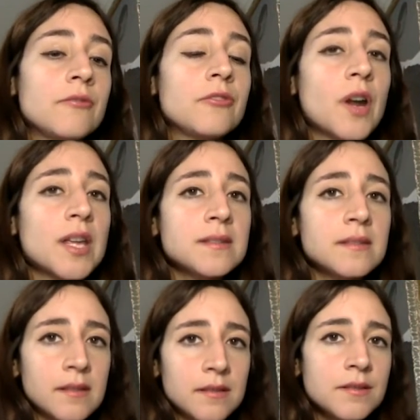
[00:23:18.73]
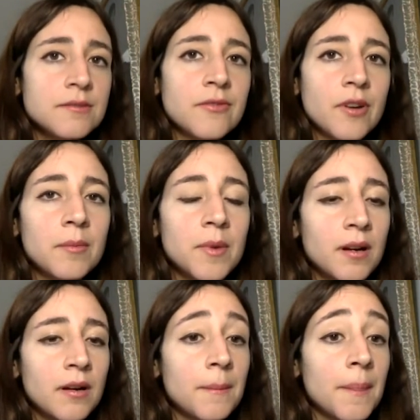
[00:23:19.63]
For instance, from
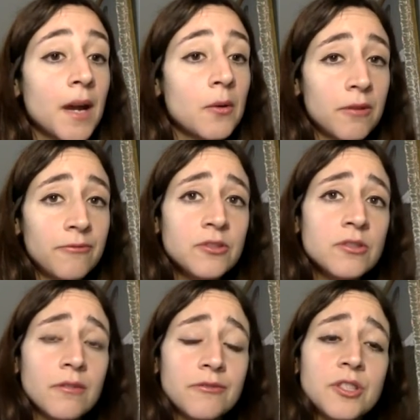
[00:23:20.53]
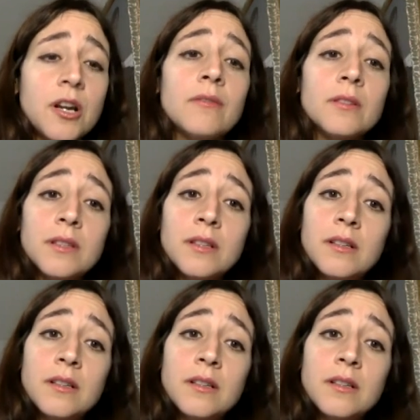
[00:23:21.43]
our Future of Travel